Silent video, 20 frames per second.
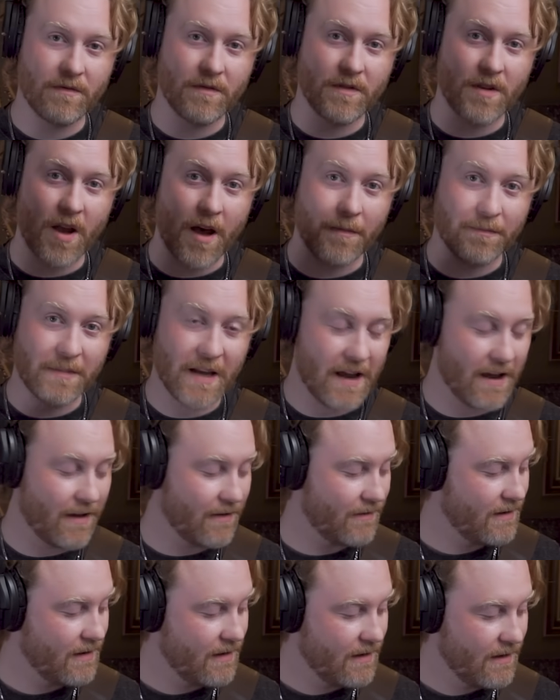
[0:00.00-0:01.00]
top
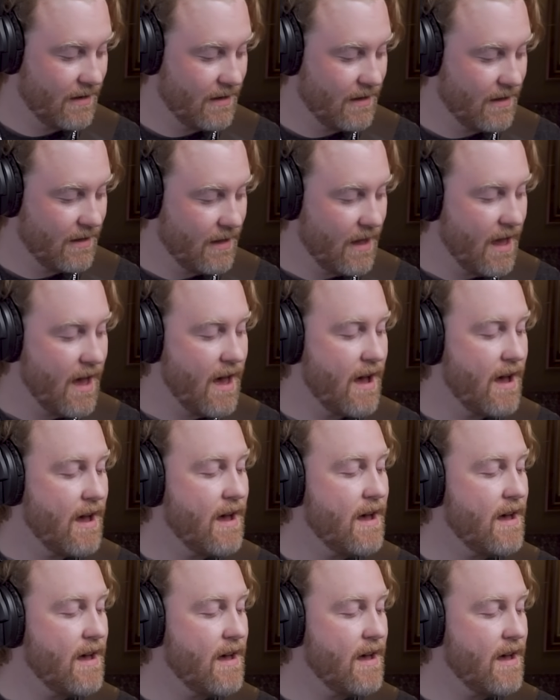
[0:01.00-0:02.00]
down.
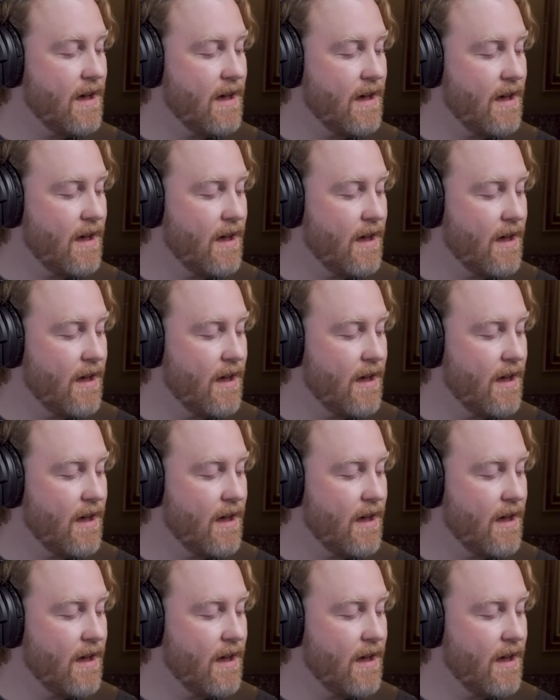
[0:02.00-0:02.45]
Ah,